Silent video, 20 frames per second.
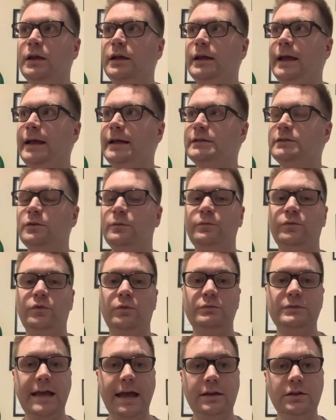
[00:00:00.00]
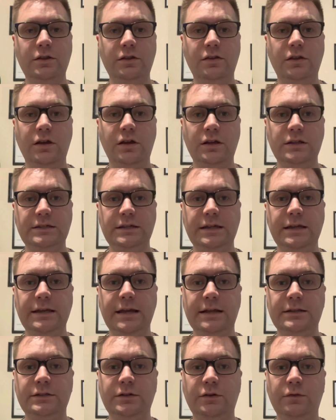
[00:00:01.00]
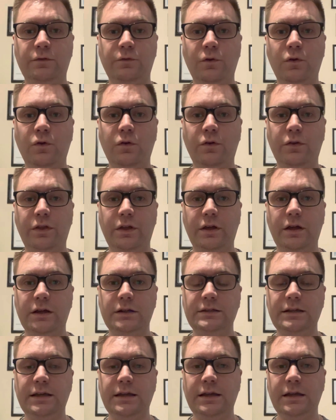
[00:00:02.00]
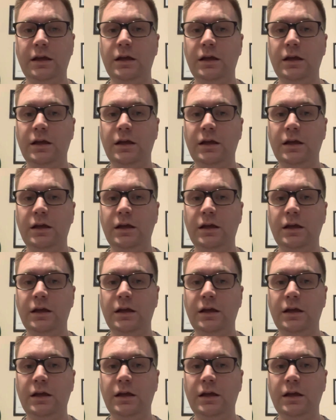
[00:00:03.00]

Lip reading: It's on from 10:30 until 4:30.